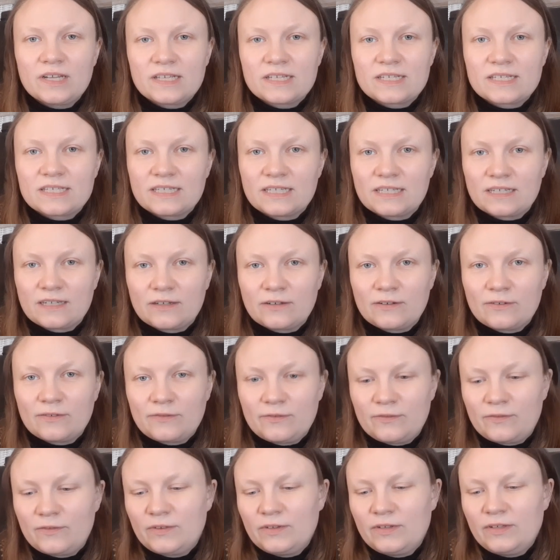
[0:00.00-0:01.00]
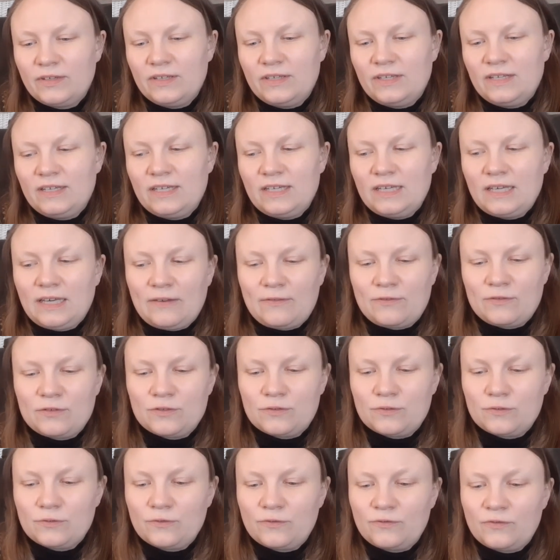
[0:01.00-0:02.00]
instead of have
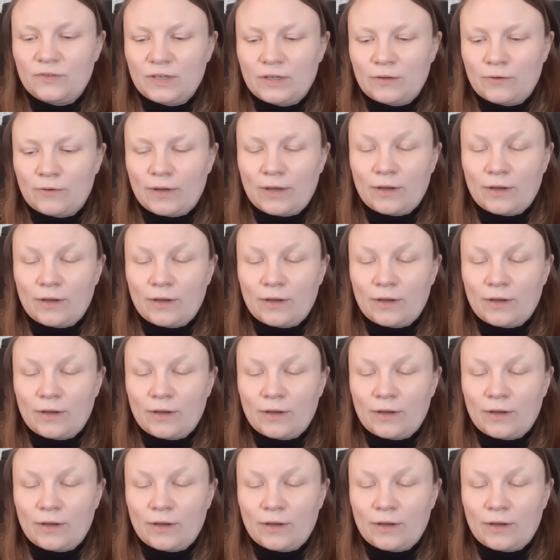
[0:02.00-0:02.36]
to figure